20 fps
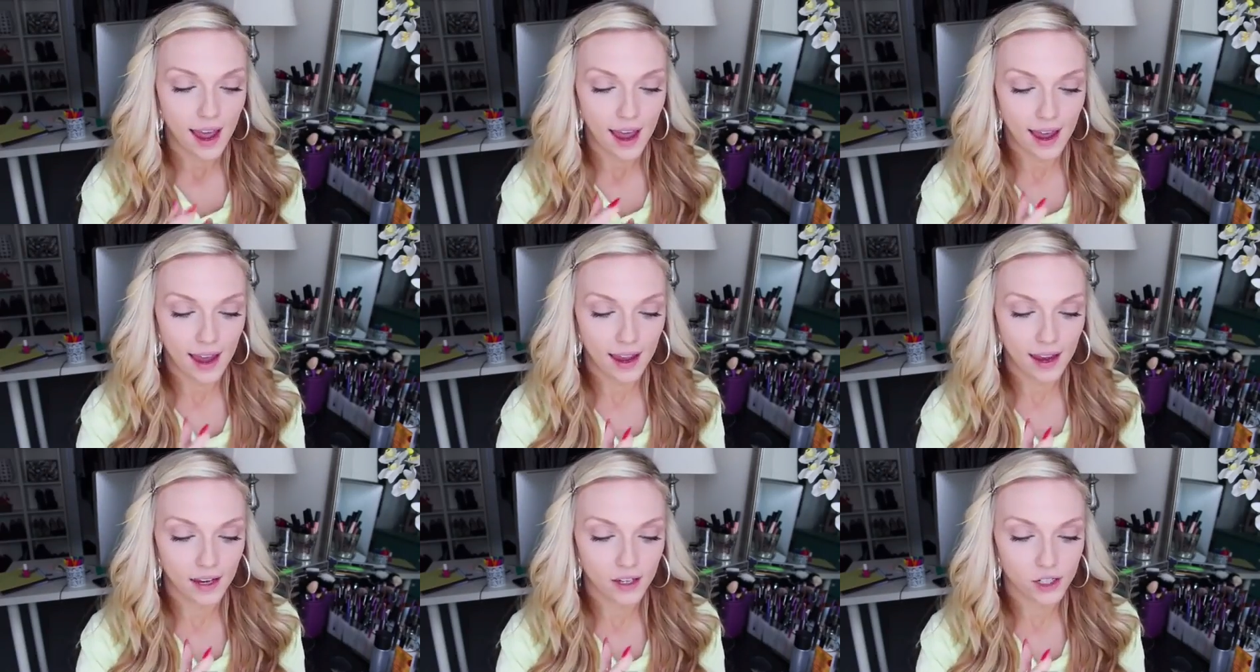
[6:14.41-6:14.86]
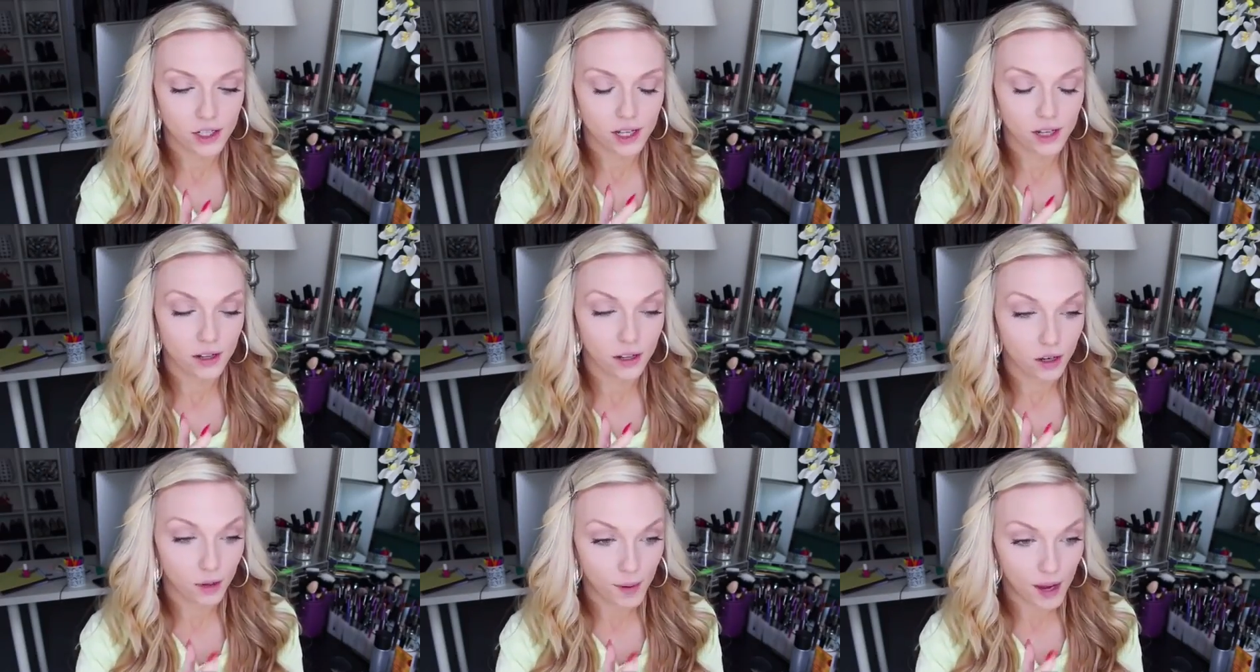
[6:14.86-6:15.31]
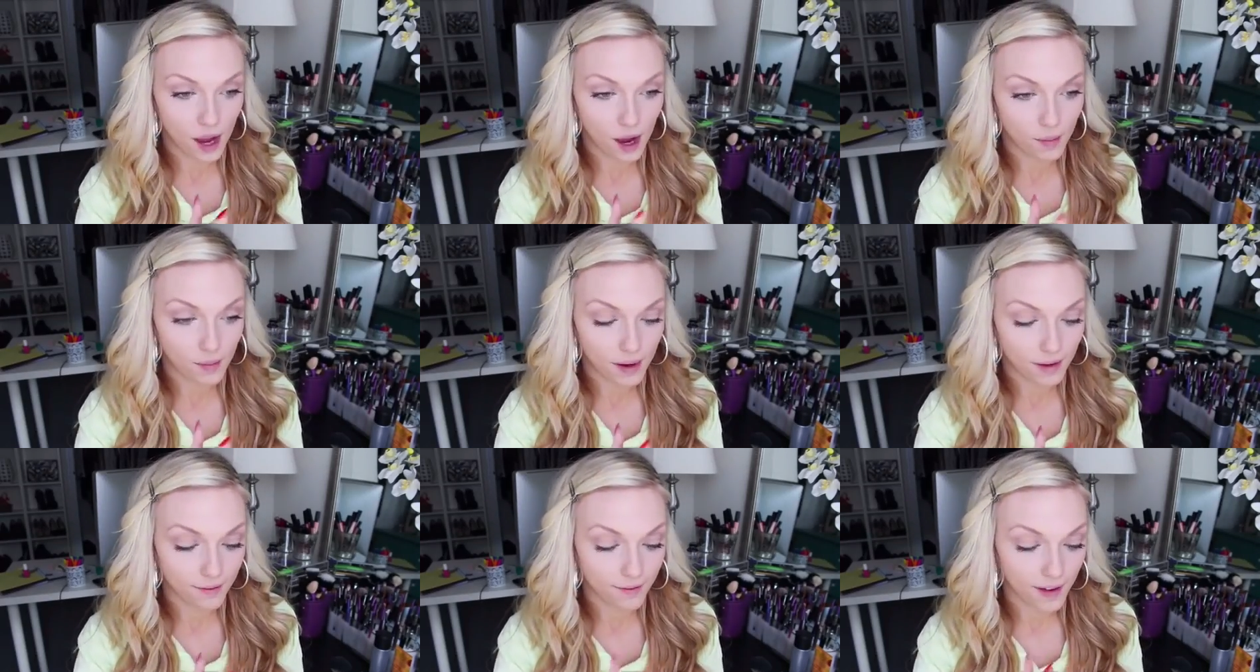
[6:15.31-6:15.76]
and just a little bit
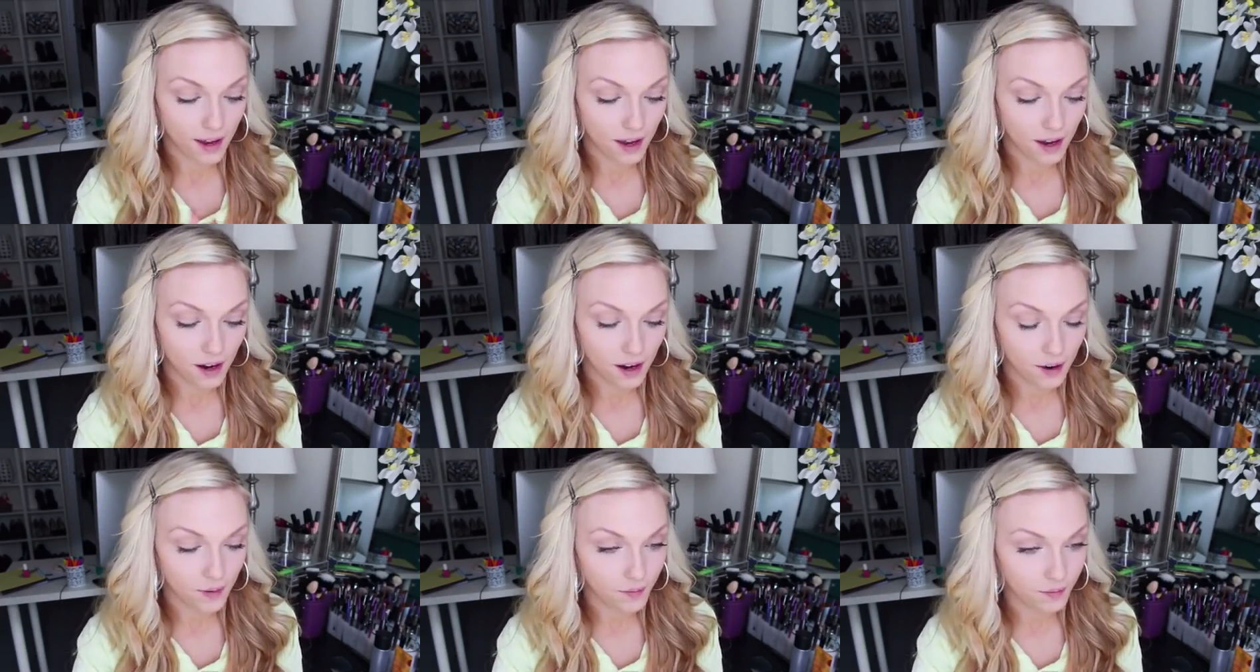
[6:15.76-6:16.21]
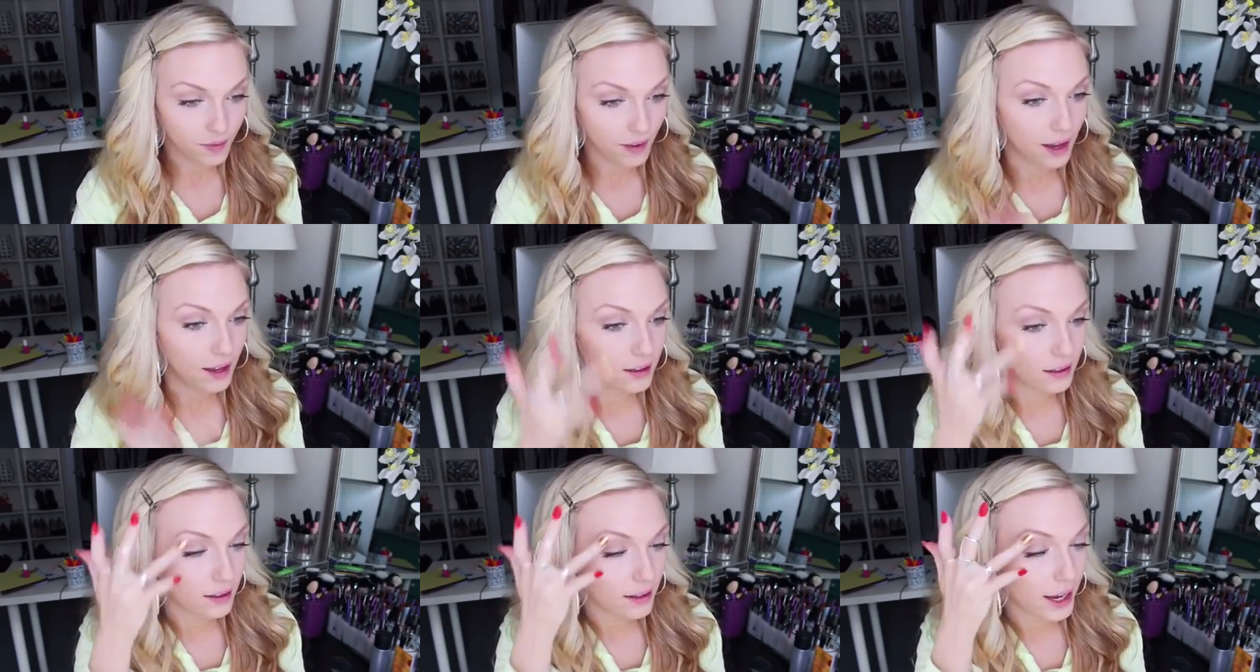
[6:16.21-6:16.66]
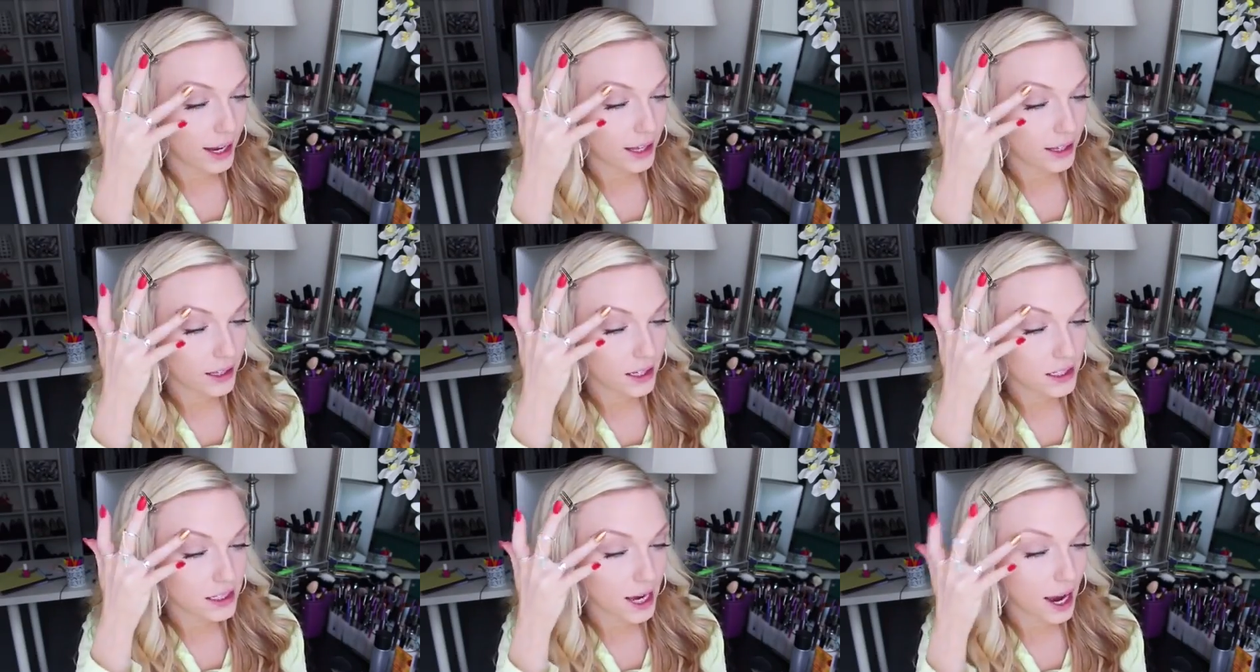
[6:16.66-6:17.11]
on my finger and
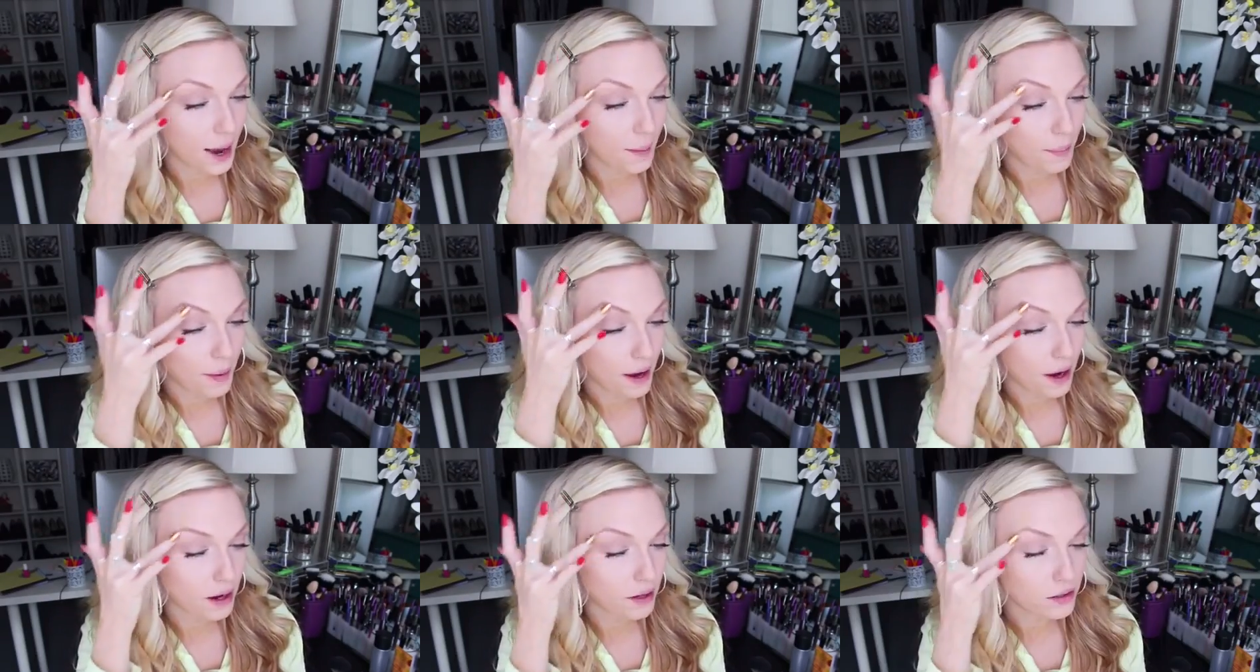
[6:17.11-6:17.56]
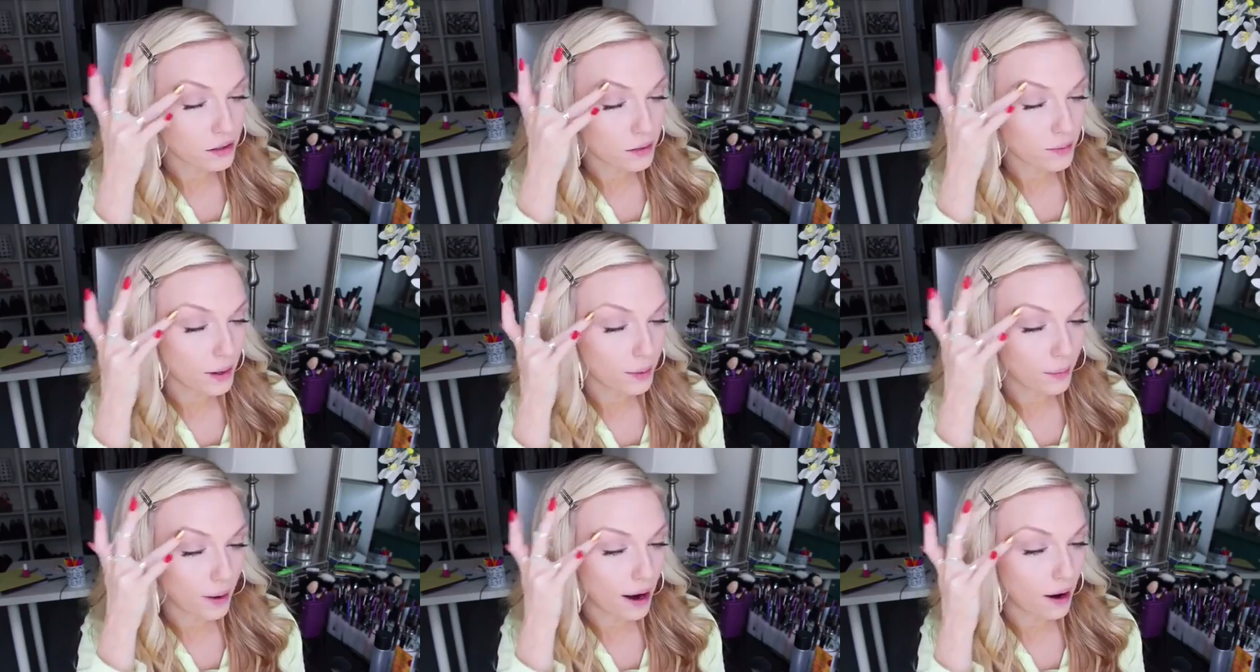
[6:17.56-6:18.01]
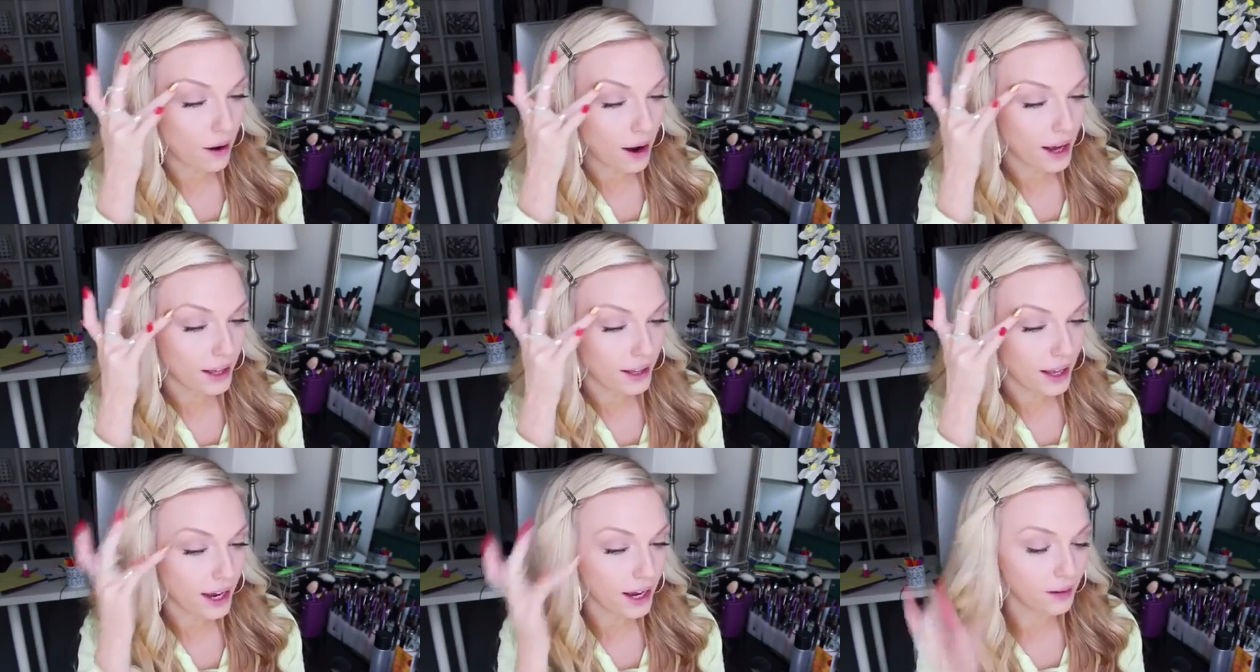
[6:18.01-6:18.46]
lightly tap it onto my brow
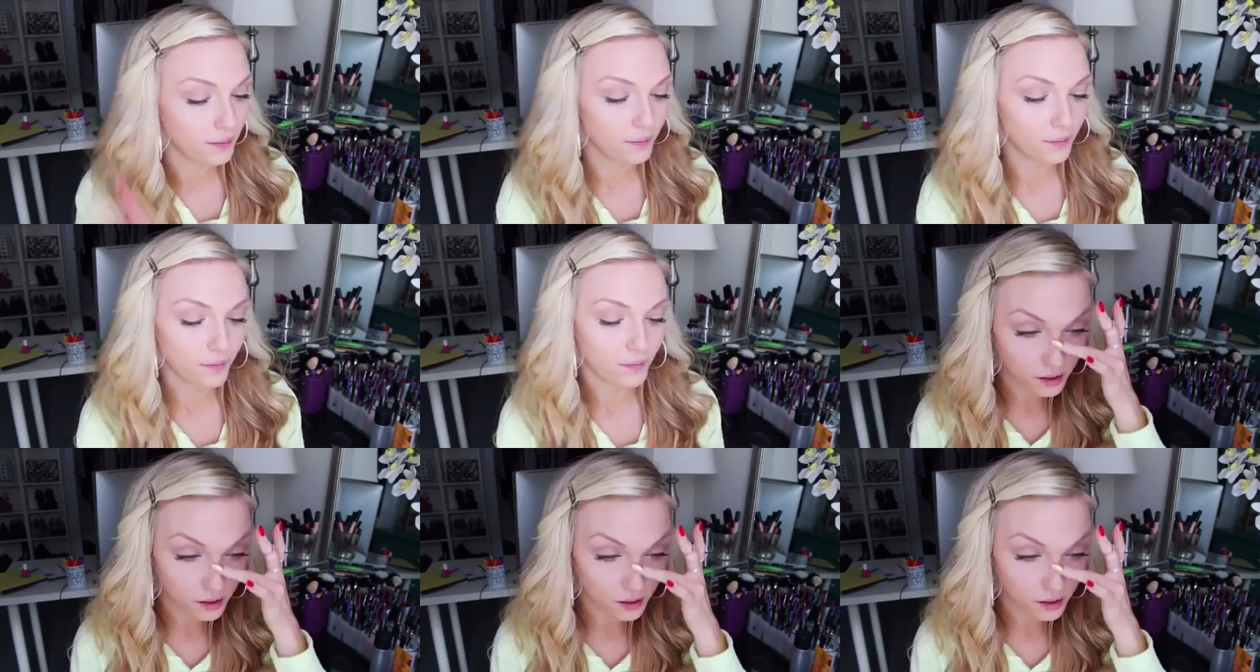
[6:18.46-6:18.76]
highlight,